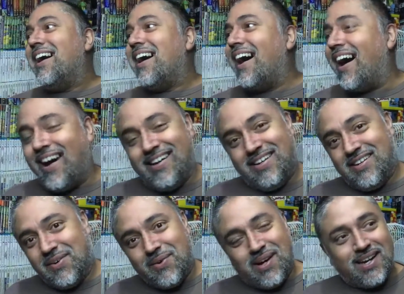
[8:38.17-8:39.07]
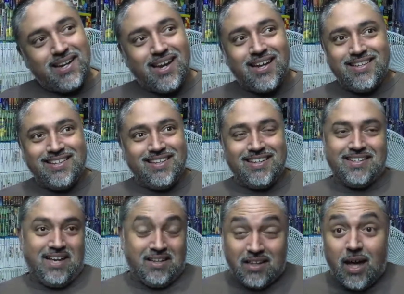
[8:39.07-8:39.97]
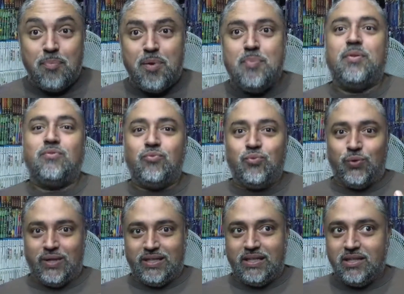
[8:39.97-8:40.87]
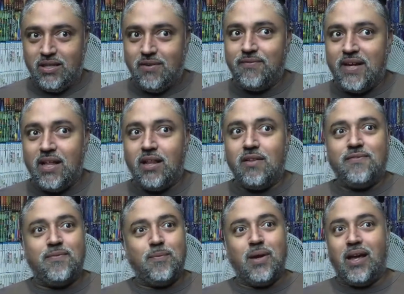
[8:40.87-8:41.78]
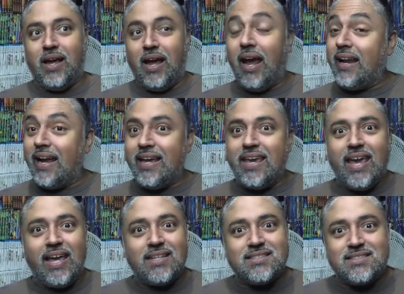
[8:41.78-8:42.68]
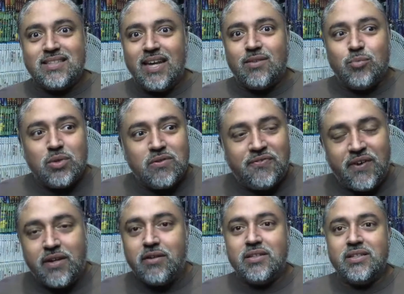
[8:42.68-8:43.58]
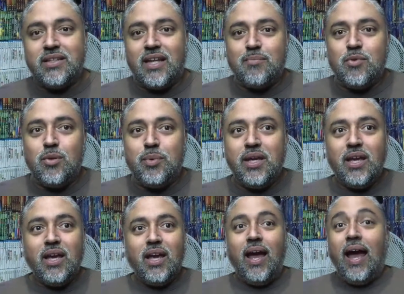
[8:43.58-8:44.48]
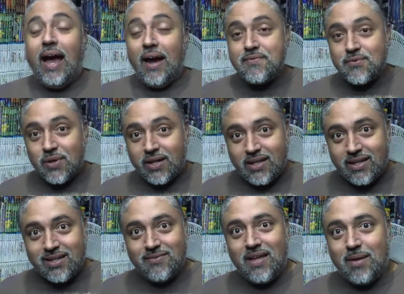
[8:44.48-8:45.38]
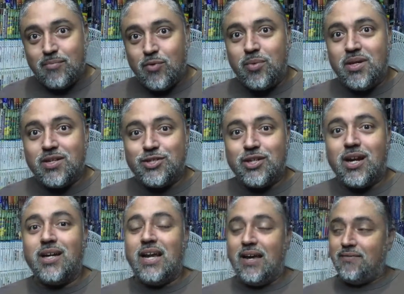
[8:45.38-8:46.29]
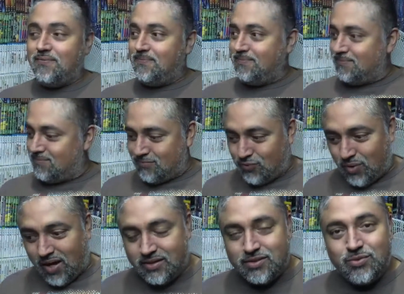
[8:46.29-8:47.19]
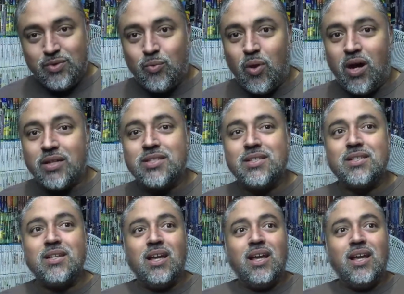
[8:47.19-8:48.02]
I know a lot of people really love Elf, and I can't stand Will Ferrell in that movie. I've tried to give that movie a shot. I've tried to rewatch it.